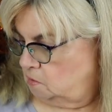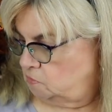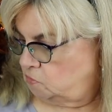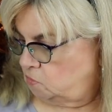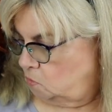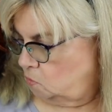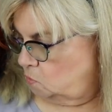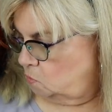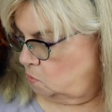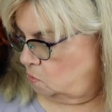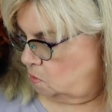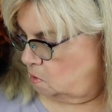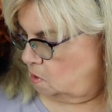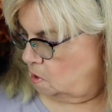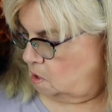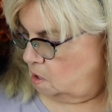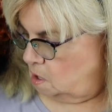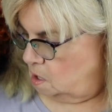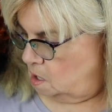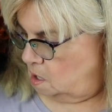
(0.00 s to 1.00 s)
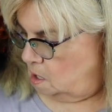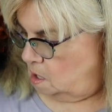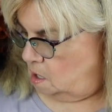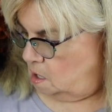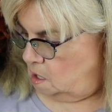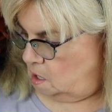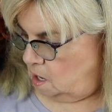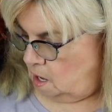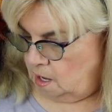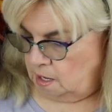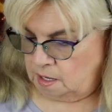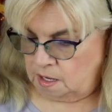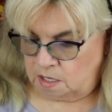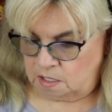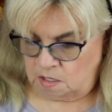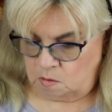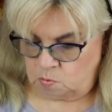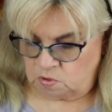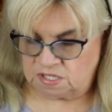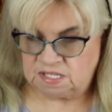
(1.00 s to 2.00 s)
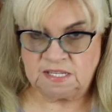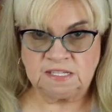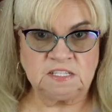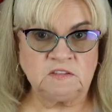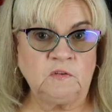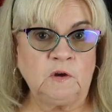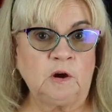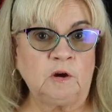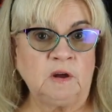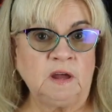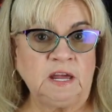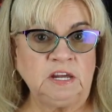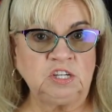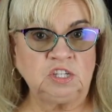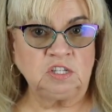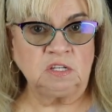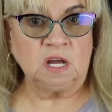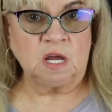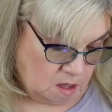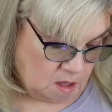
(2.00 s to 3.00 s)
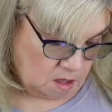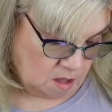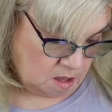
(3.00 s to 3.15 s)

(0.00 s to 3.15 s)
So, I got number six variation.